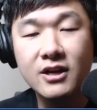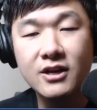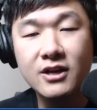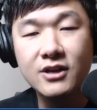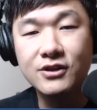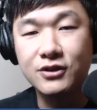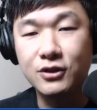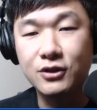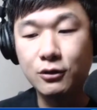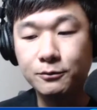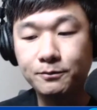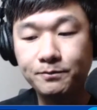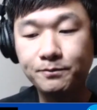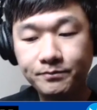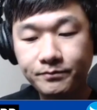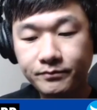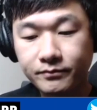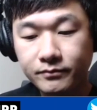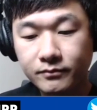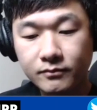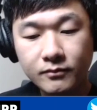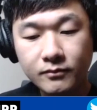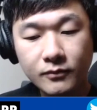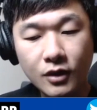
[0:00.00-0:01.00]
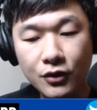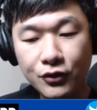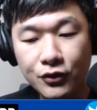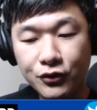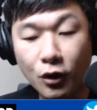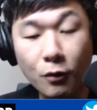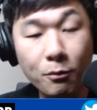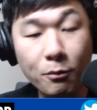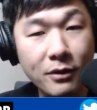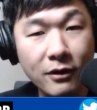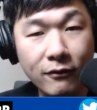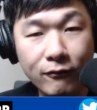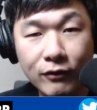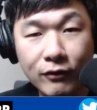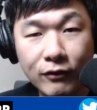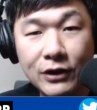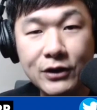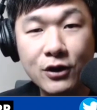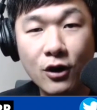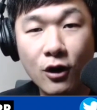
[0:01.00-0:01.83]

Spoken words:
So don't be afraid to